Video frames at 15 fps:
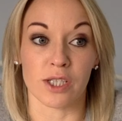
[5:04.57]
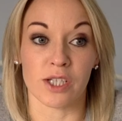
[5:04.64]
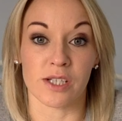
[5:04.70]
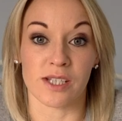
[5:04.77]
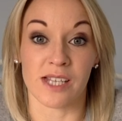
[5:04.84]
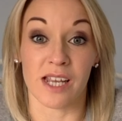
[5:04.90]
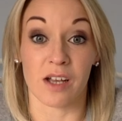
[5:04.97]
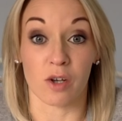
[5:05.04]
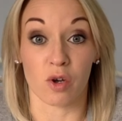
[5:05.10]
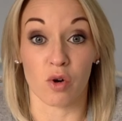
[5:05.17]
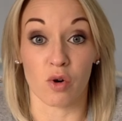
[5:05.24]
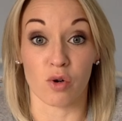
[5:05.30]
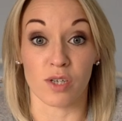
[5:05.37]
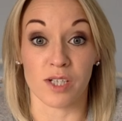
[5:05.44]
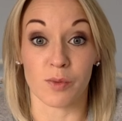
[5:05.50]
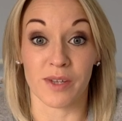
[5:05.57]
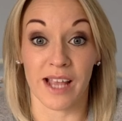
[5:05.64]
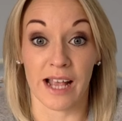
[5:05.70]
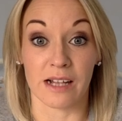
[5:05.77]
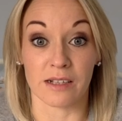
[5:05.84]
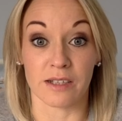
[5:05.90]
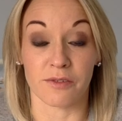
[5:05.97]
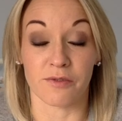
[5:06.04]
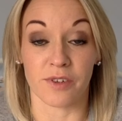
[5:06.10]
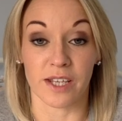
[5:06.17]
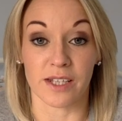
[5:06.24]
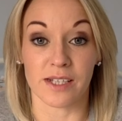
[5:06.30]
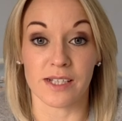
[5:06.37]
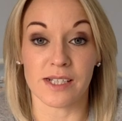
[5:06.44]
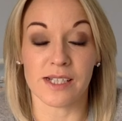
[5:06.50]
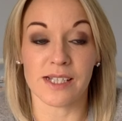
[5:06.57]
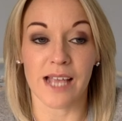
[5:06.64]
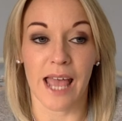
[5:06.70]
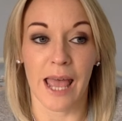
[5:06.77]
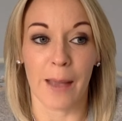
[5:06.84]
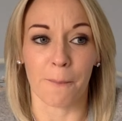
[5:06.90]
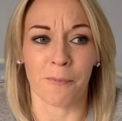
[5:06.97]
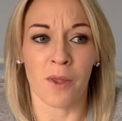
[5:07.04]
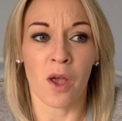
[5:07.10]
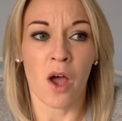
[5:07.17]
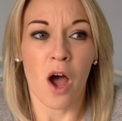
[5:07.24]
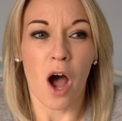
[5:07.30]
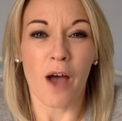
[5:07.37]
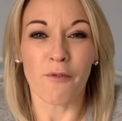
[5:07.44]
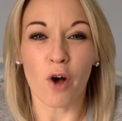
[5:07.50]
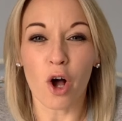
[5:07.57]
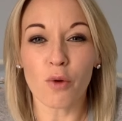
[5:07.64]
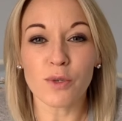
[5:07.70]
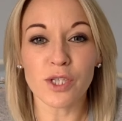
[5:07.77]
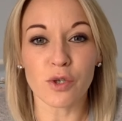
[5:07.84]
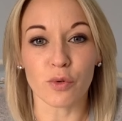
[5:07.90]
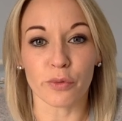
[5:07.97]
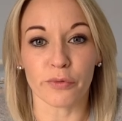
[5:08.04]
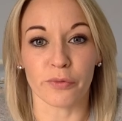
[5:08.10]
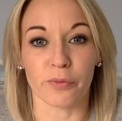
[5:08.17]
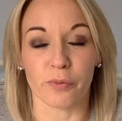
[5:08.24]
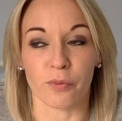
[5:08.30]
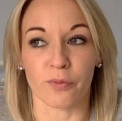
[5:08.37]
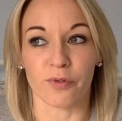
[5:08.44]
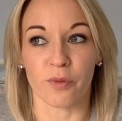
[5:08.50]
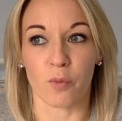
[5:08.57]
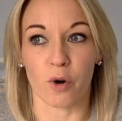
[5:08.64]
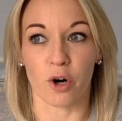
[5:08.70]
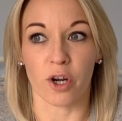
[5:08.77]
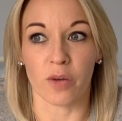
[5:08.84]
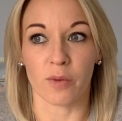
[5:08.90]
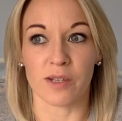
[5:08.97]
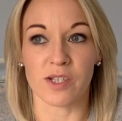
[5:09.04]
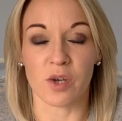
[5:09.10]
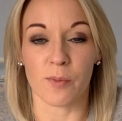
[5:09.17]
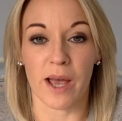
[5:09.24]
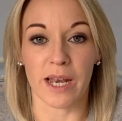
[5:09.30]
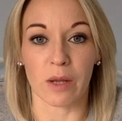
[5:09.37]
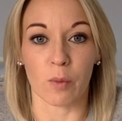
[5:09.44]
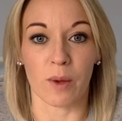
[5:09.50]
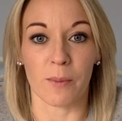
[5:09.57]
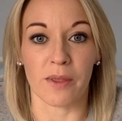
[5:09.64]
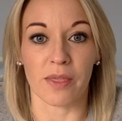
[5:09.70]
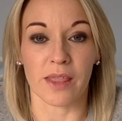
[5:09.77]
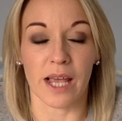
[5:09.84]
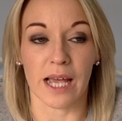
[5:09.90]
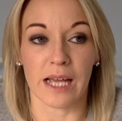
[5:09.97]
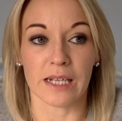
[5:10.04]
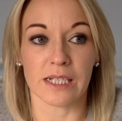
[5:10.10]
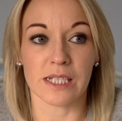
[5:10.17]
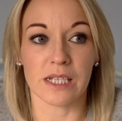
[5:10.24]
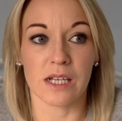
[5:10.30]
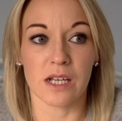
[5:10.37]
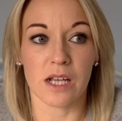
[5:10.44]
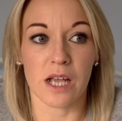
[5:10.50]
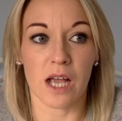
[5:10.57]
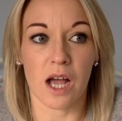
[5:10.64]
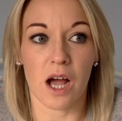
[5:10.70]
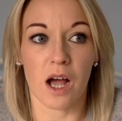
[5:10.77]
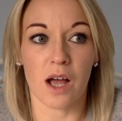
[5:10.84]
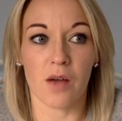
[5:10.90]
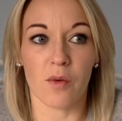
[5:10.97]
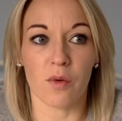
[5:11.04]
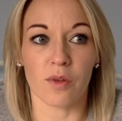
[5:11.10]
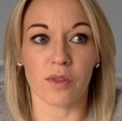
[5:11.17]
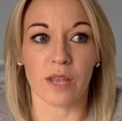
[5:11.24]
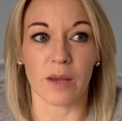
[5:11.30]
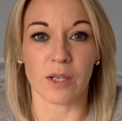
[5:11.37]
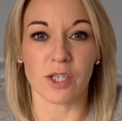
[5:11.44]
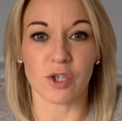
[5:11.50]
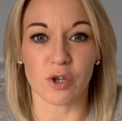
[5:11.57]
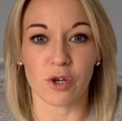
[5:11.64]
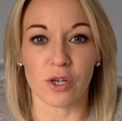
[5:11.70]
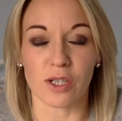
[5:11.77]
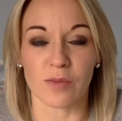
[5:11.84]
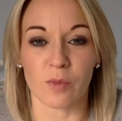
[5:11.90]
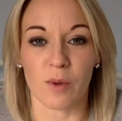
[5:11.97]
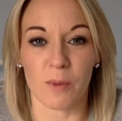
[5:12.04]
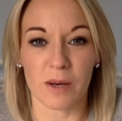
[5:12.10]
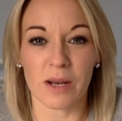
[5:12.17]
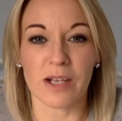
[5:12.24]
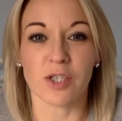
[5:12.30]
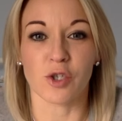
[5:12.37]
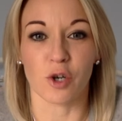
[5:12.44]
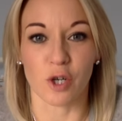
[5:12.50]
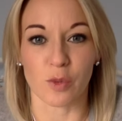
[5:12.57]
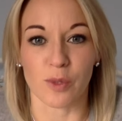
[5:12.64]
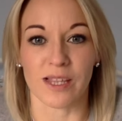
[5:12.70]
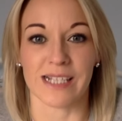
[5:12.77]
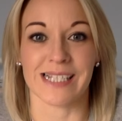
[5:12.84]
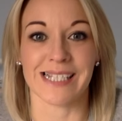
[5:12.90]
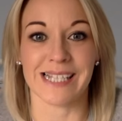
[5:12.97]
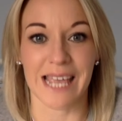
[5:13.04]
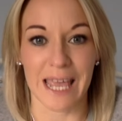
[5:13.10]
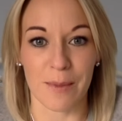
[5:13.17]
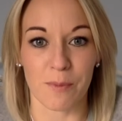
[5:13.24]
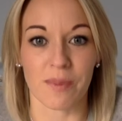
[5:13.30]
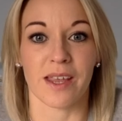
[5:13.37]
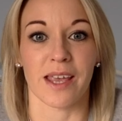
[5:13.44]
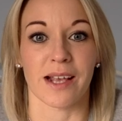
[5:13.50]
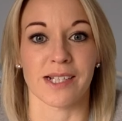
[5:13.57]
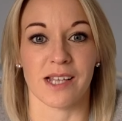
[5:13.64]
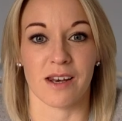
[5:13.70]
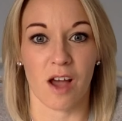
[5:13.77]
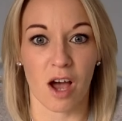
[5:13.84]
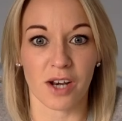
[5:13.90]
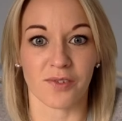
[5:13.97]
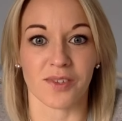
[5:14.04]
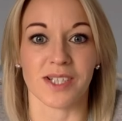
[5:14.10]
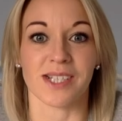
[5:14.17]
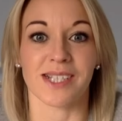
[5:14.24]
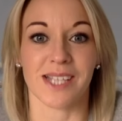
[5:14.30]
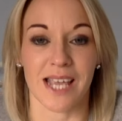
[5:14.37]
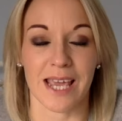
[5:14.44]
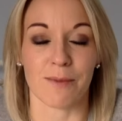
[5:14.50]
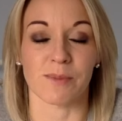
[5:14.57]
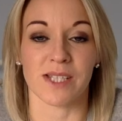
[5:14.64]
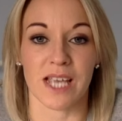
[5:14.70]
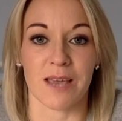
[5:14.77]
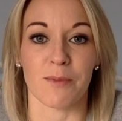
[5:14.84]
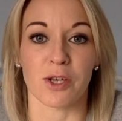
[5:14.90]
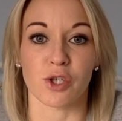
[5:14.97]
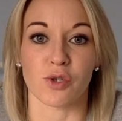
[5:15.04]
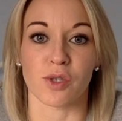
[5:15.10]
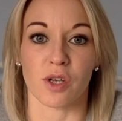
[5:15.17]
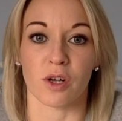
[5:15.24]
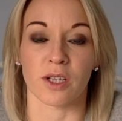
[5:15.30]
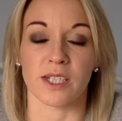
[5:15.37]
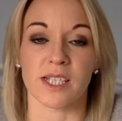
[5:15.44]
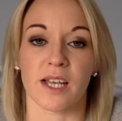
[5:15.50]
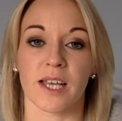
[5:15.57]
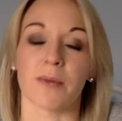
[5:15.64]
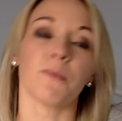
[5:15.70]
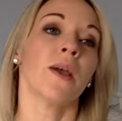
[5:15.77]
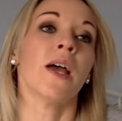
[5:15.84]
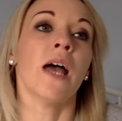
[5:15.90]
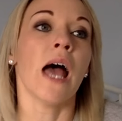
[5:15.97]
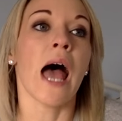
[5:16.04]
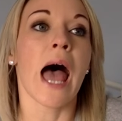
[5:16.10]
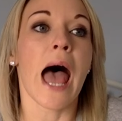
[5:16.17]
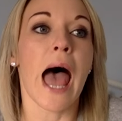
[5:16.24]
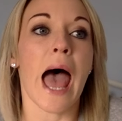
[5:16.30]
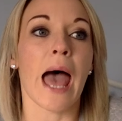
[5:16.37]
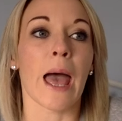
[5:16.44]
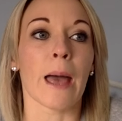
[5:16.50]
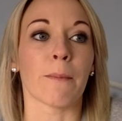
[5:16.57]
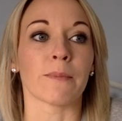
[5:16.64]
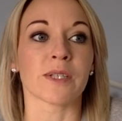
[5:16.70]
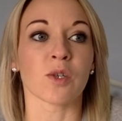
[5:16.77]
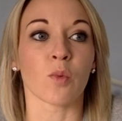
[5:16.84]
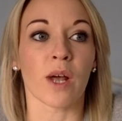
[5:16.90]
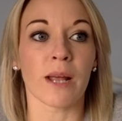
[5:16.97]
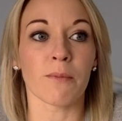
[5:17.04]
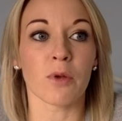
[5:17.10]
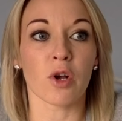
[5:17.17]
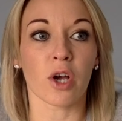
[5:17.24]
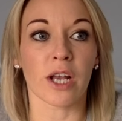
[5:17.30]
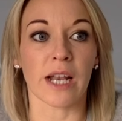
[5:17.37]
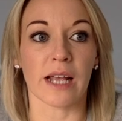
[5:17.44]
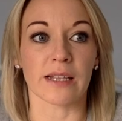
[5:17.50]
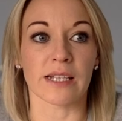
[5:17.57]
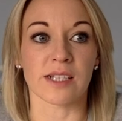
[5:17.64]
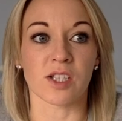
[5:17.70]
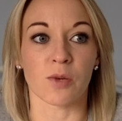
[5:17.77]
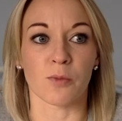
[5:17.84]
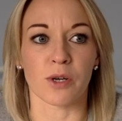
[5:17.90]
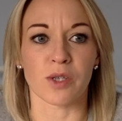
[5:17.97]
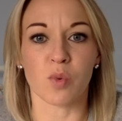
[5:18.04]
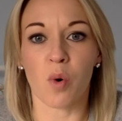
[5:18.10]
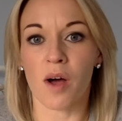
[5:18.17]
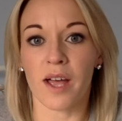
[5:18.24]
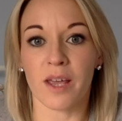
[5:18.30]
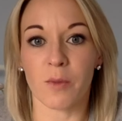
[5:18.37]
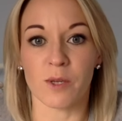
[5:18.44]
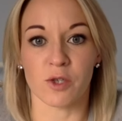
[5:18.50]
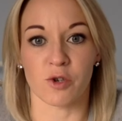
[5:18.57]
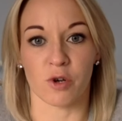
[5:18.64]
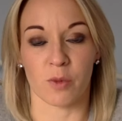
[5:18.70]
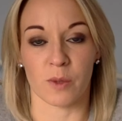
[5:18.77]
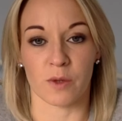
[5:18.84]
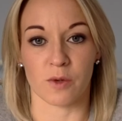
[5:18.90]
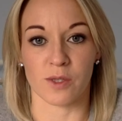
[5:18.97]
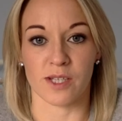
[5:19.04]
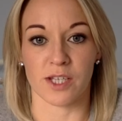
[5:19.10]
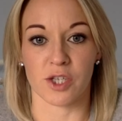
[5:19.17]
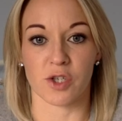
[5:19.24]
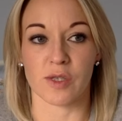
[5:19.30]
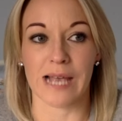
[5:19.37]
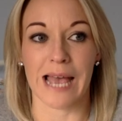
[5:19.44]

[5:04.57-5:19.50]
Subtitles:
to stay on course with health and fitness. I've always known from working with so many women that they've struggled, women have struggled with the same things, a lot of the same issues all the time. So what I'm looking at this summer is why we struggle with those issues